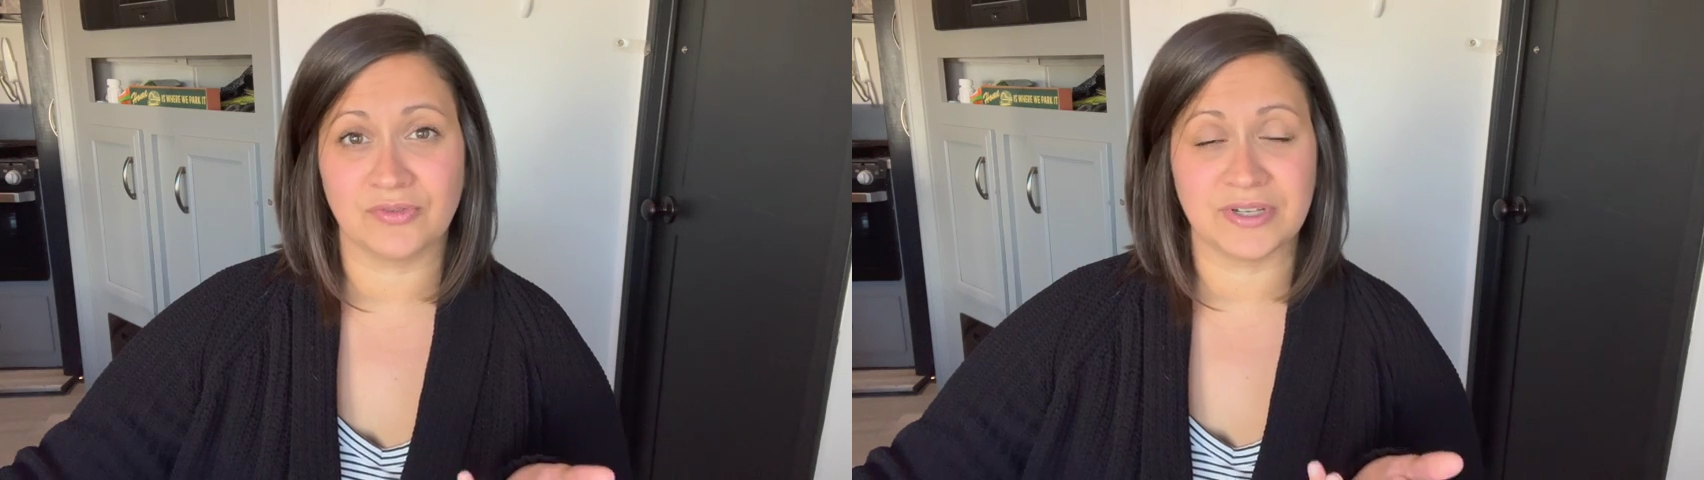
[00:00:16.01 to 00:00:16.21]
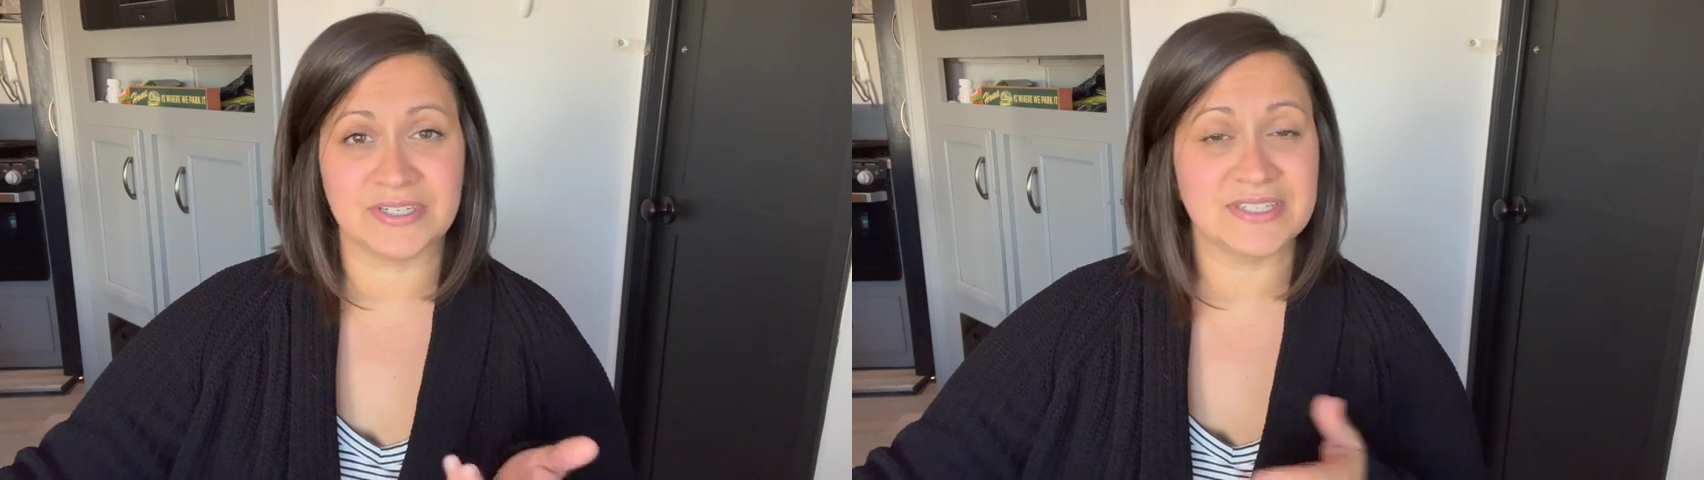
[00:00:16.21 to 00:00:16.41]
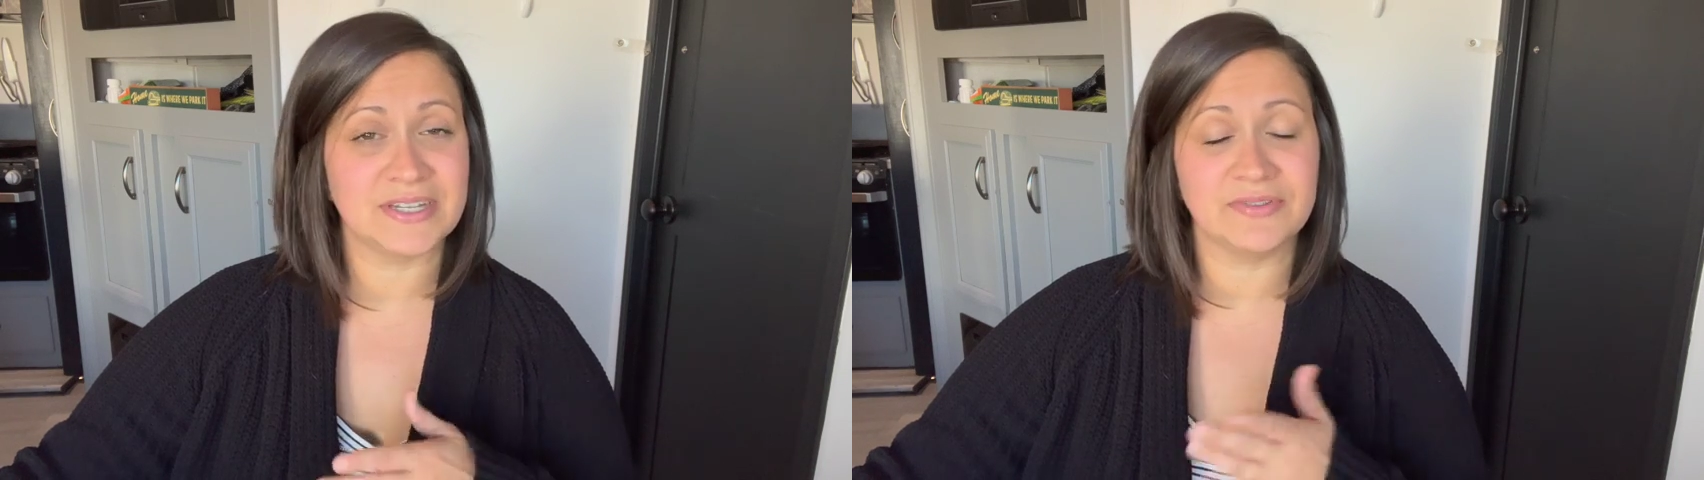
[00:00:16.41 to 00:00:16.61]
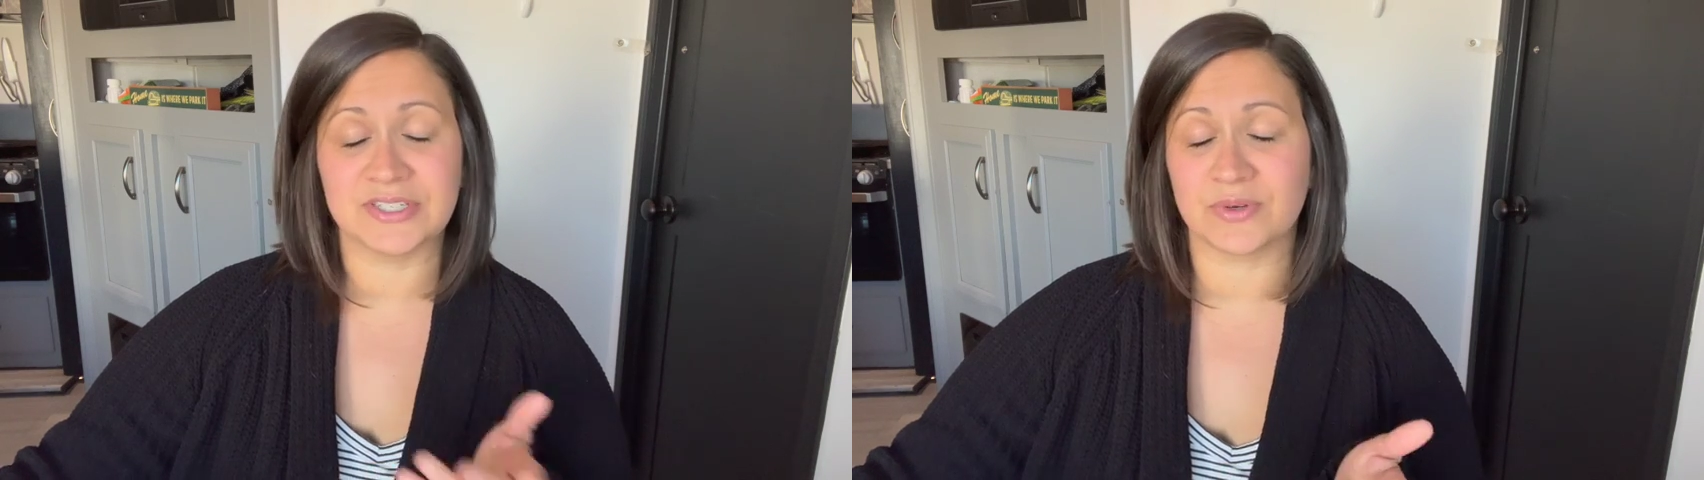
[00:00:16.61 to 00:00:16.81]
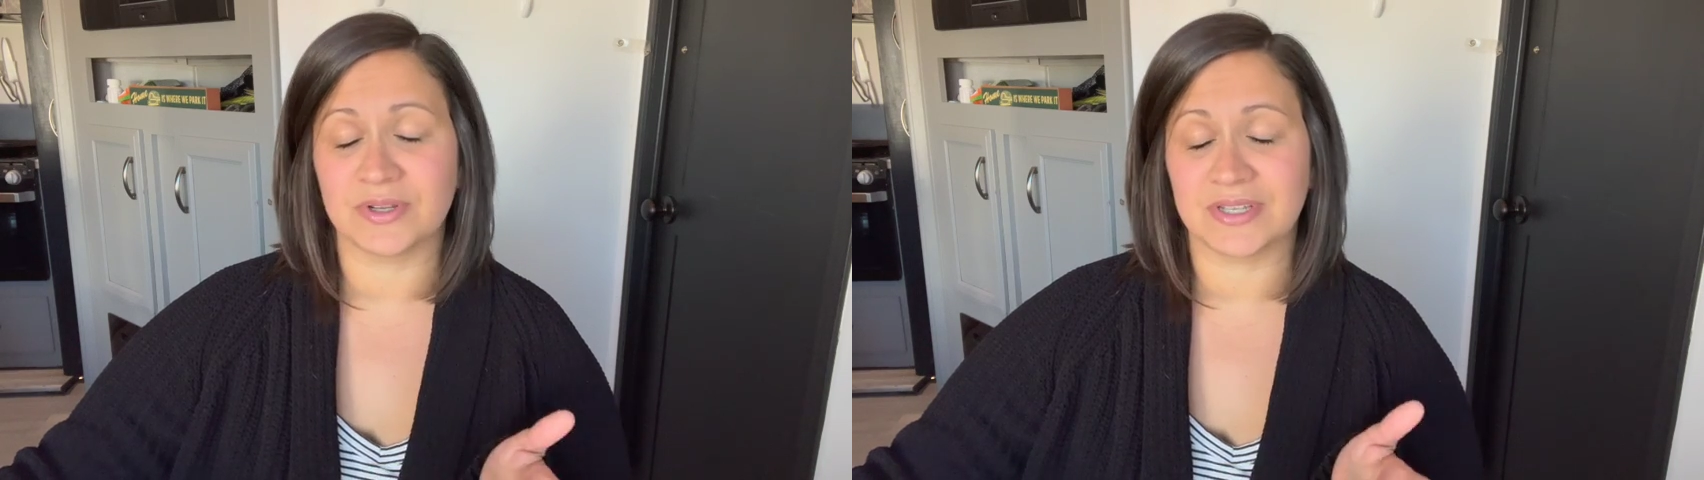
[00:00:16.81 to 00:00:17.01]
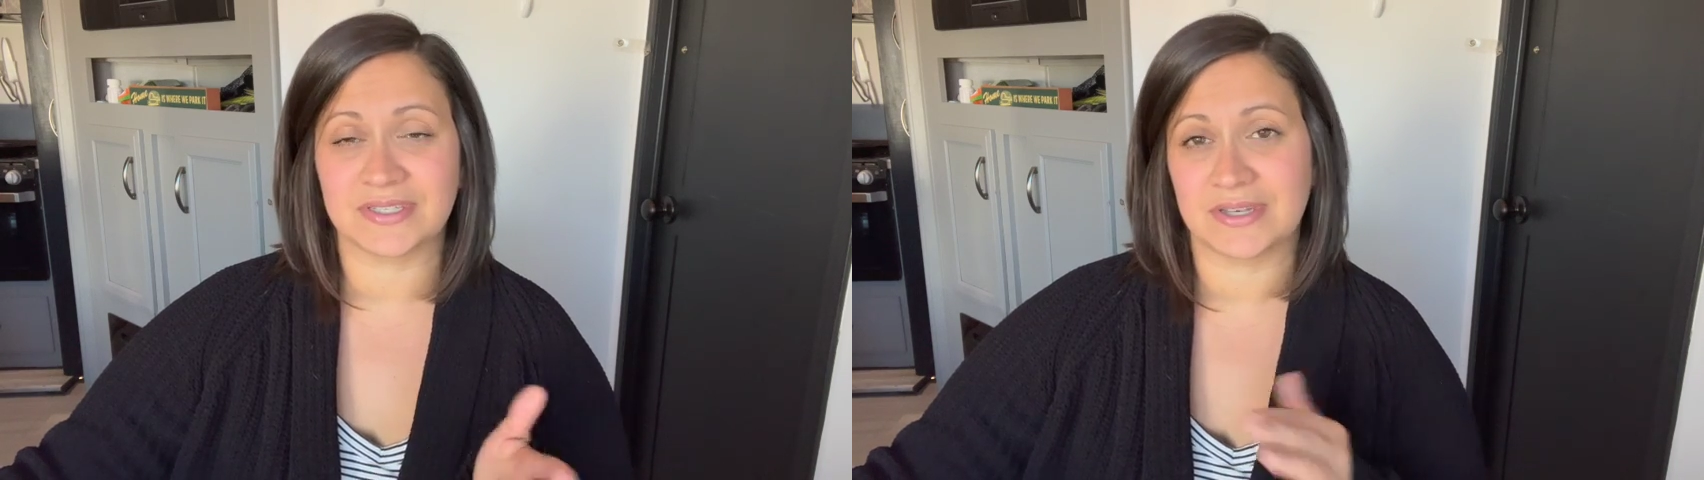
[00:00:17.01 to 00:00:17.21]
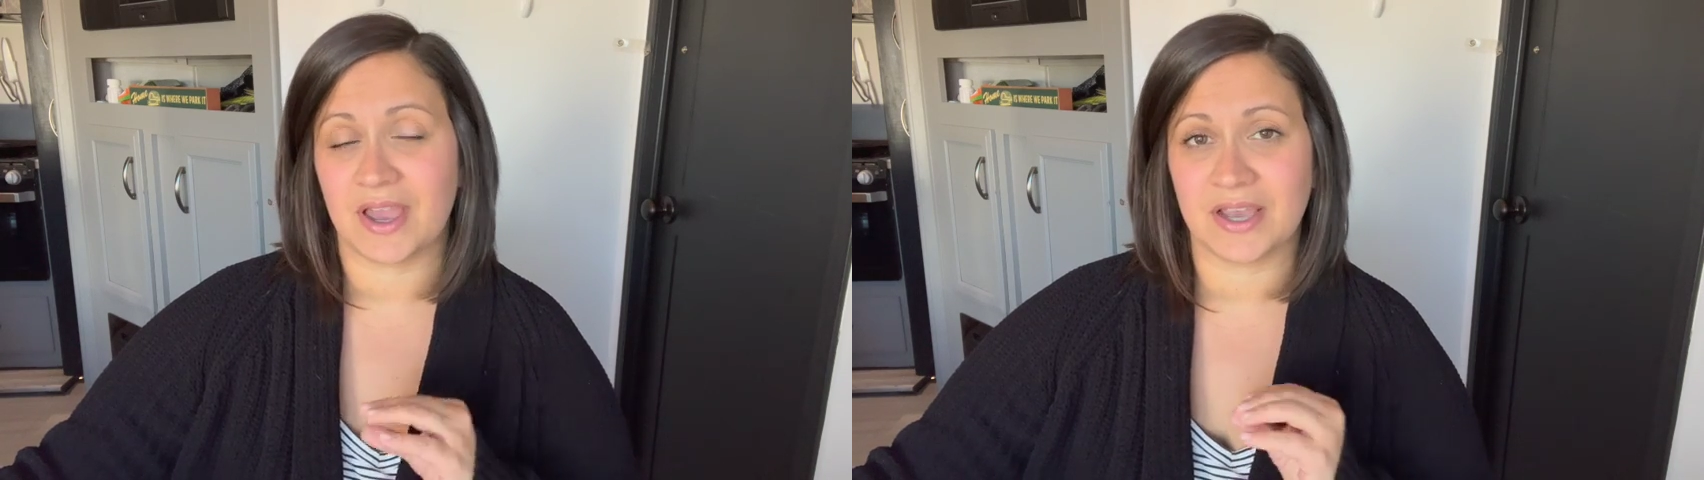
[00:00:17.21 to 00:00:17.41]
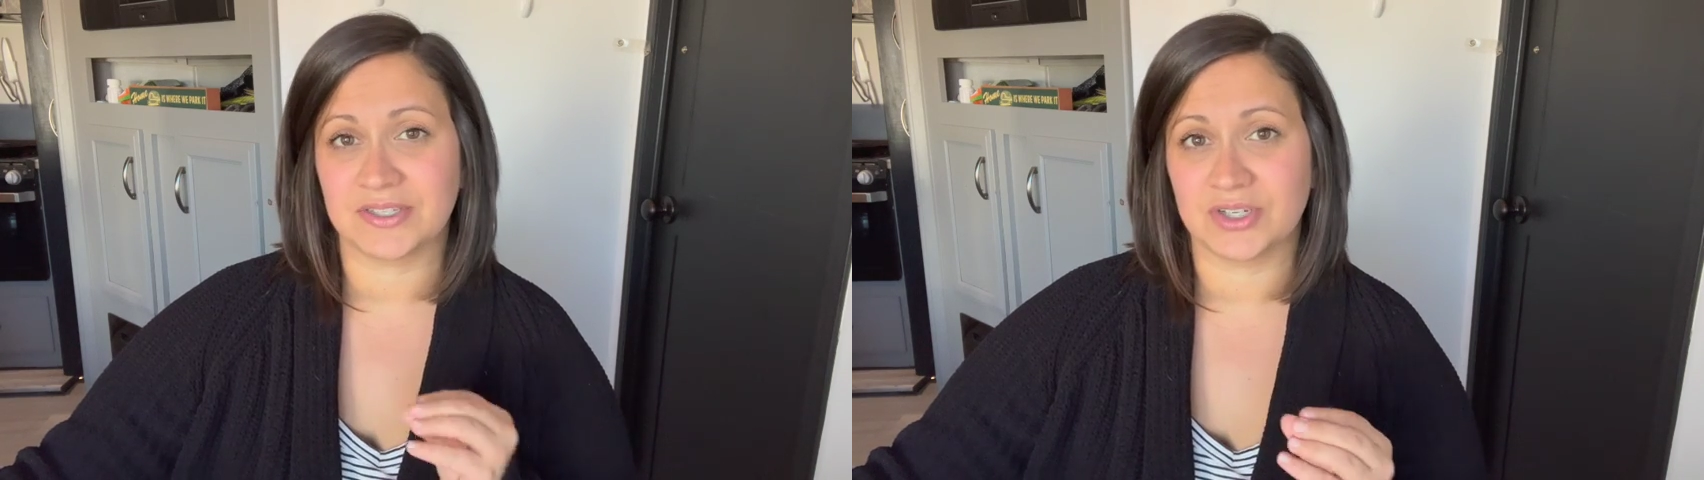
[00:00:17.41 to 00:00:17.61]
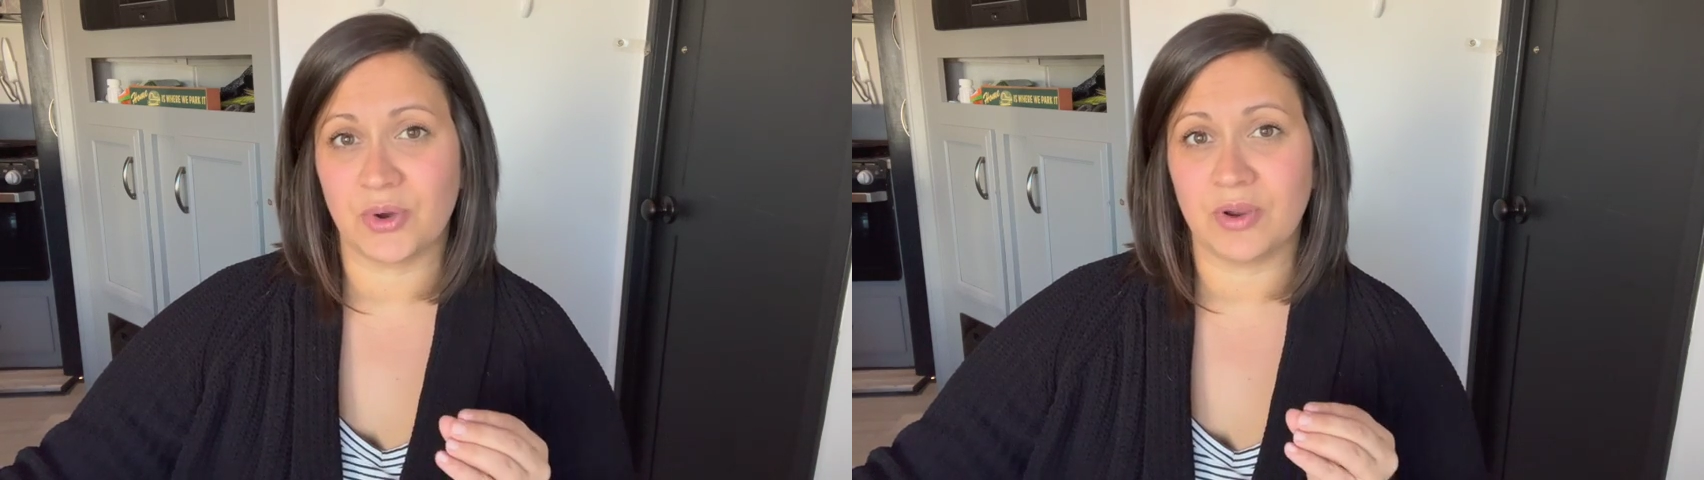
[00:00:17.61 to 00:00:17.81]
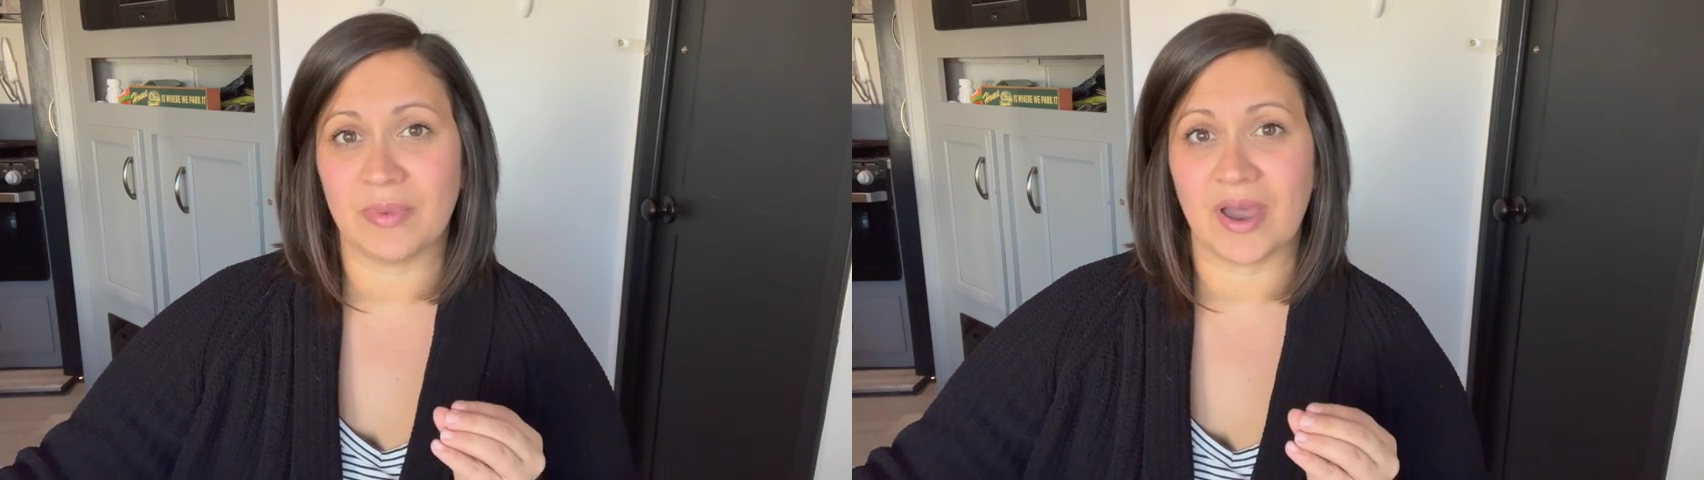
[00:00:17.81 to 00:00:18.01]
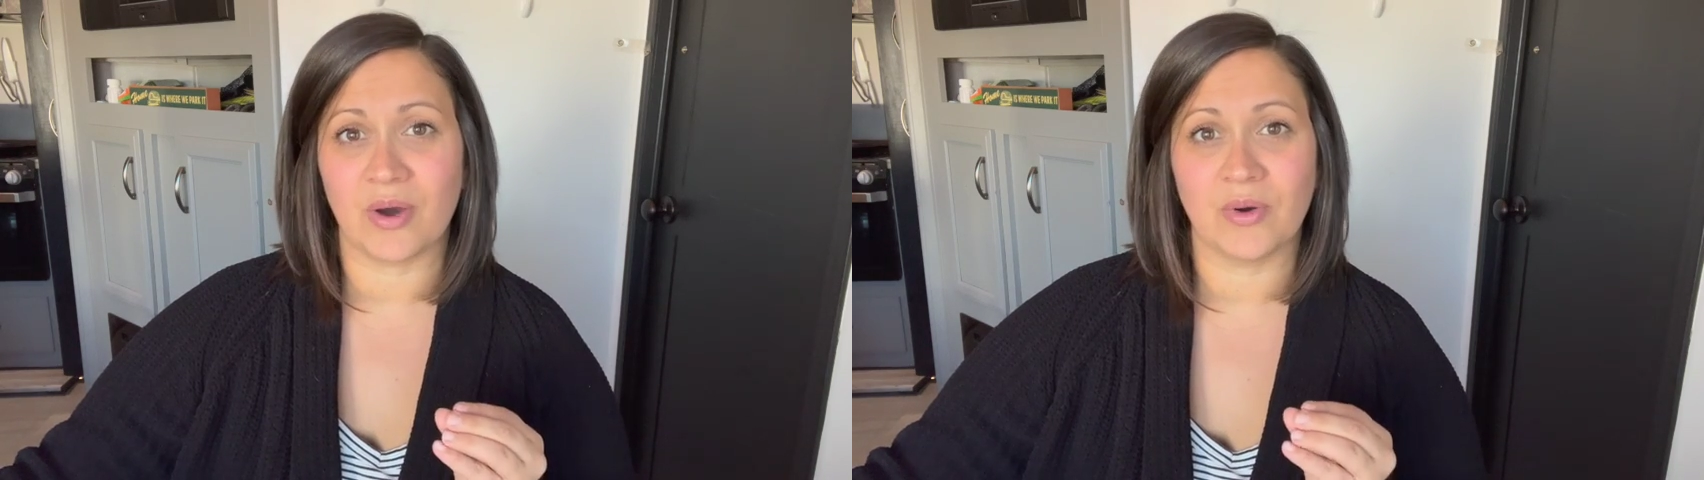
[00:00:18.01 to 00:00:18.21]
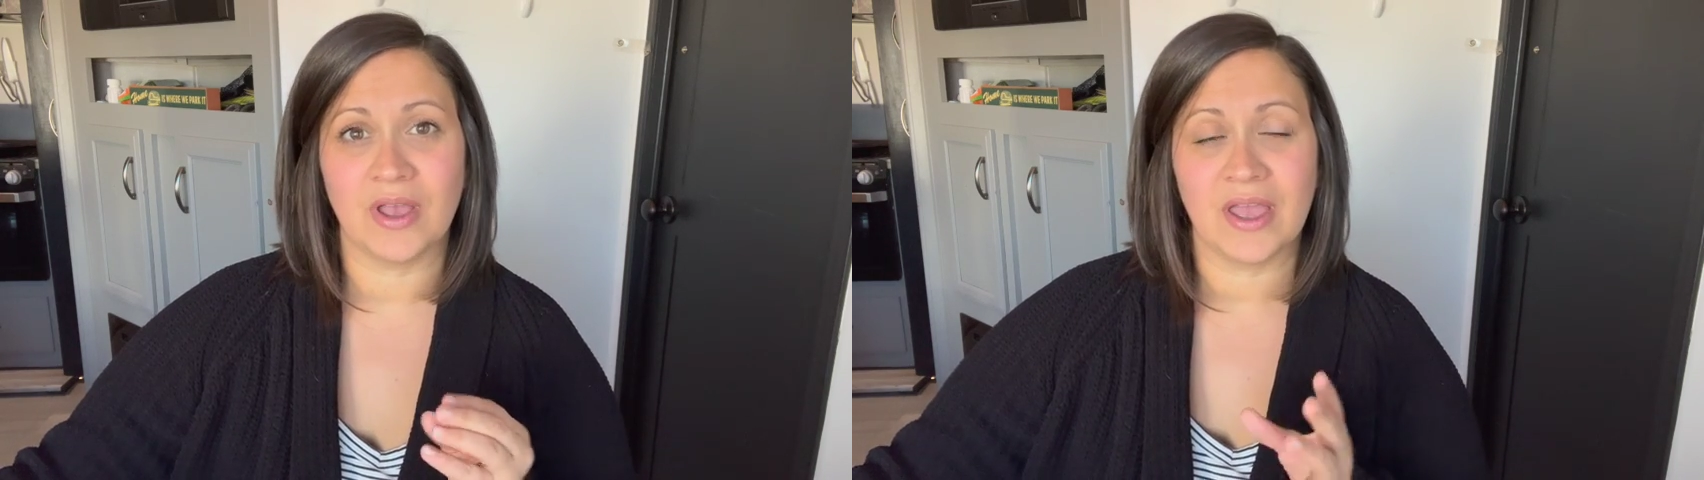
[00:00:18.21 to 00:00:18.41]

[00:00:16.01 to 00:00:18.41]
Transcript: re Disney resort that's not as known about